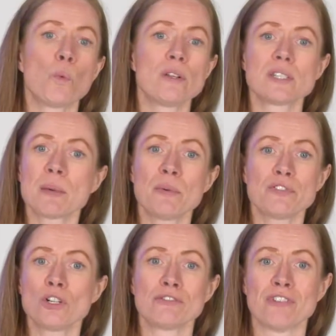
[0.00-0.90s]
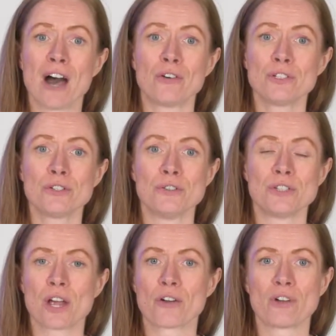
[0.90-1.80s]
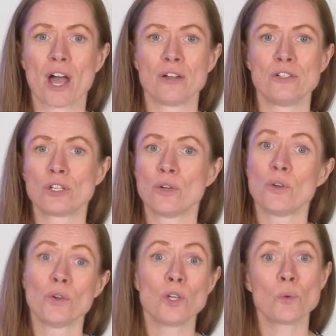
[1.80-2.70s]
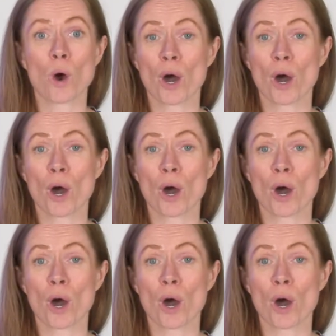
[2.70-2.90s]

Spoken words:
what's some of your values around who you